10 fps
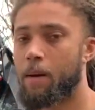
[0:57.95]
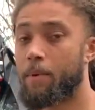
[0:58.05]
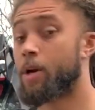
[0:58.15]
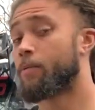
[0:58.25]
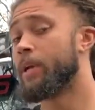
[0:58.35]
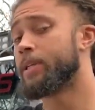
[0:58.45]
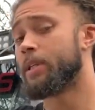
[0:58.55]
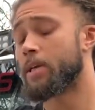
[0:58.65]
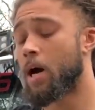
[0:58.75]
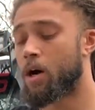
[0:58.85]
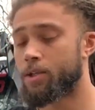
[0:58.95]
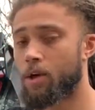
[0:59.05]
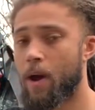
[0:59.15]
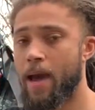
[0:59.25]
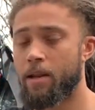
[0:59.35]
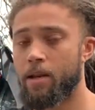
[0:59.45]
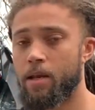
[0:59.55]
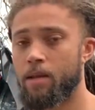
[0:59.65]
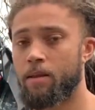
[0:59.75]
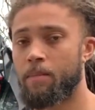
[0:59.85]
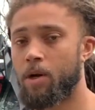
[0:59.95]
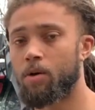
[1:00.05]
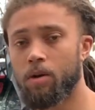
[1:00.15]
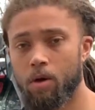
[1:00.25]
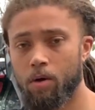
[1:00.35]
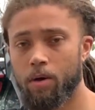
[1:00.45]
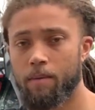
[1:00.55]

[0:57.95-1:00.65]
But here recently, I also added in the metal cloak